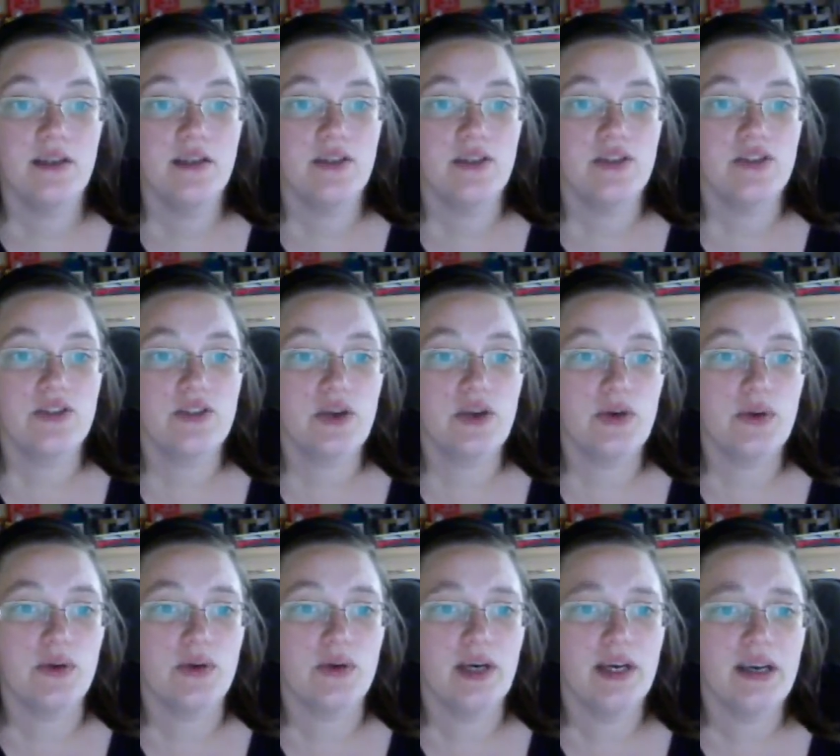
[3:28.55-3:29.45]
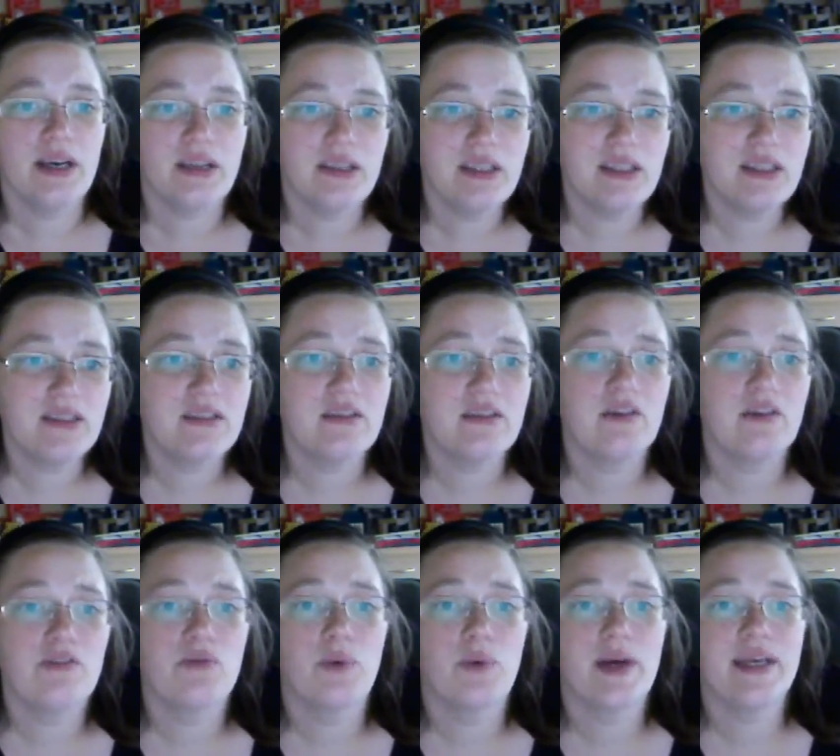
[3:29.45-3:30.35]
So, a list of
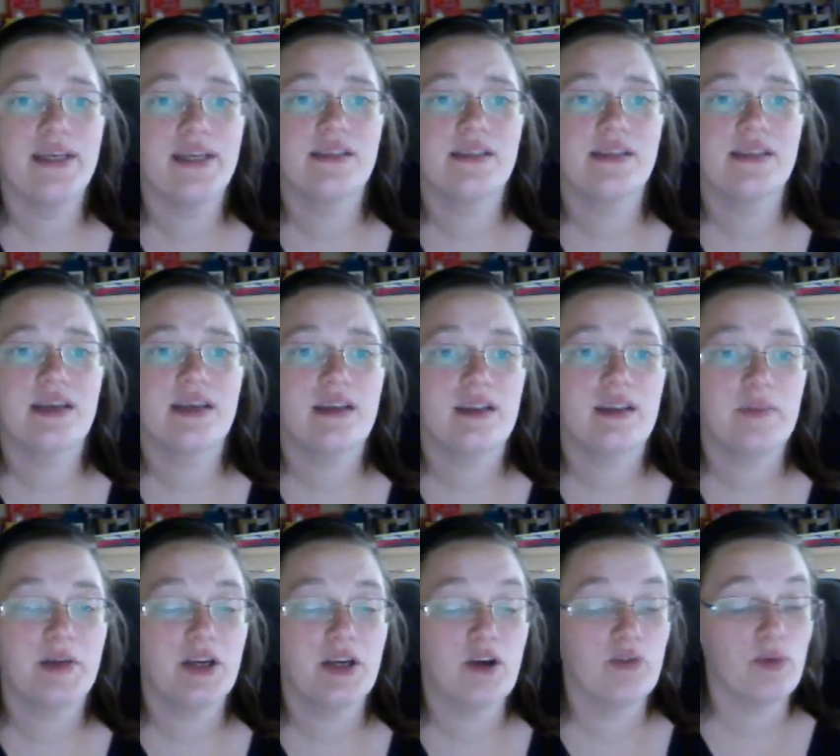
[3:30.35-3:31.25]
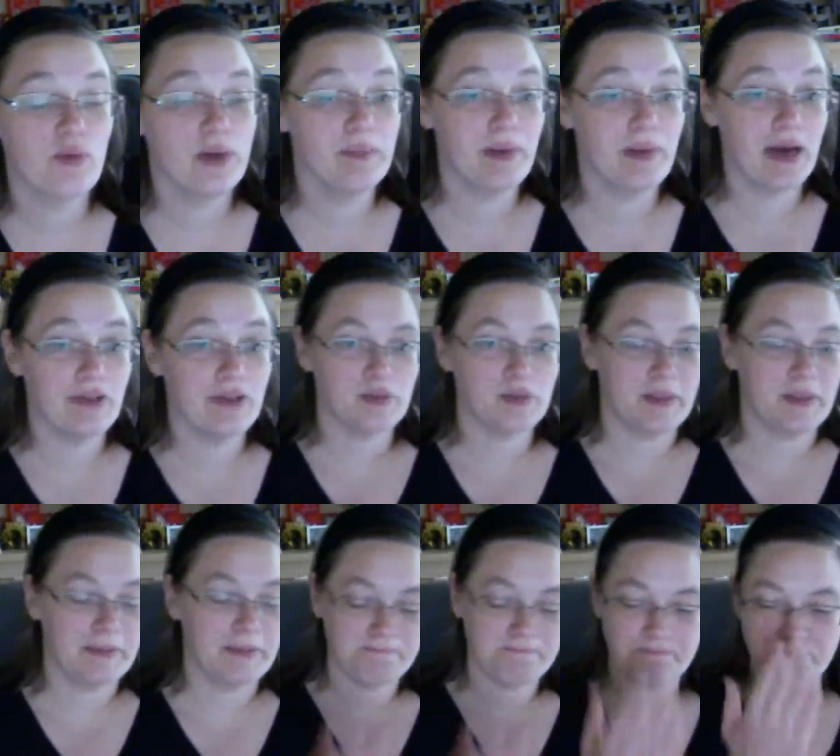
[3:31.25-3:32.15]
ways that being overweight bothers
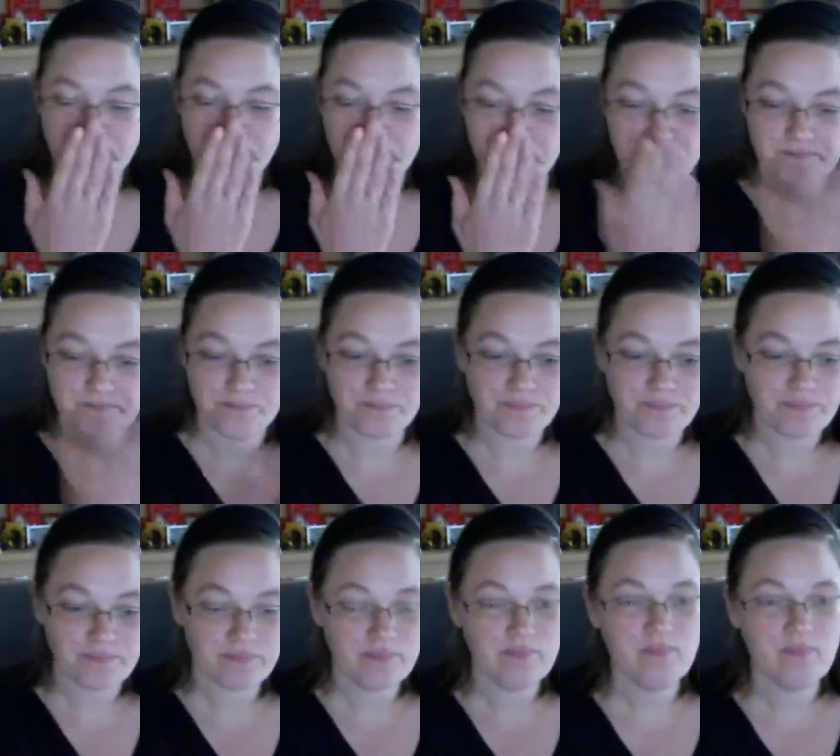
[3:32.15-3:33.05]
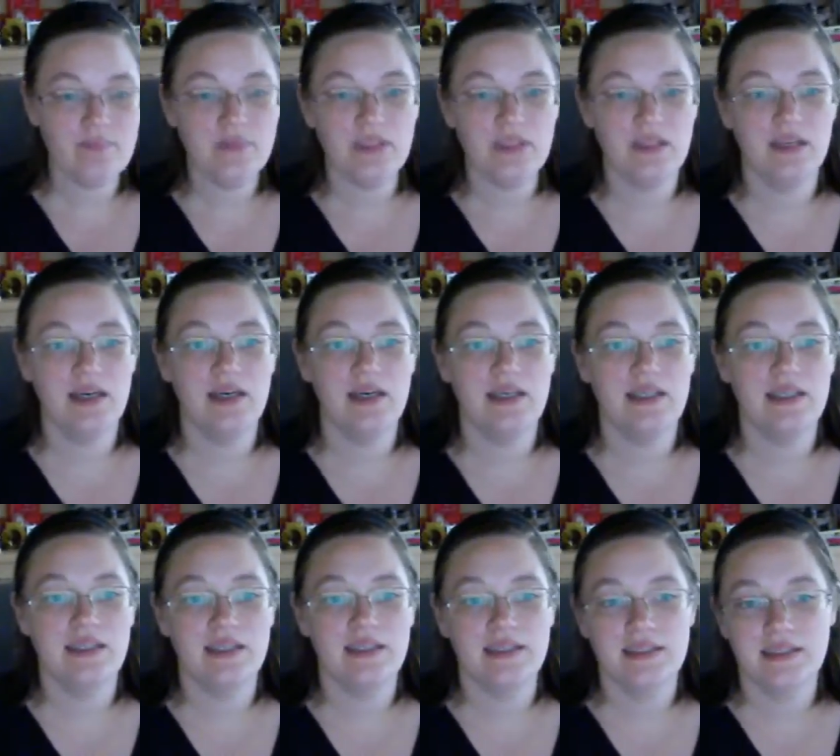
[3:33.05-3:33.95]
me. I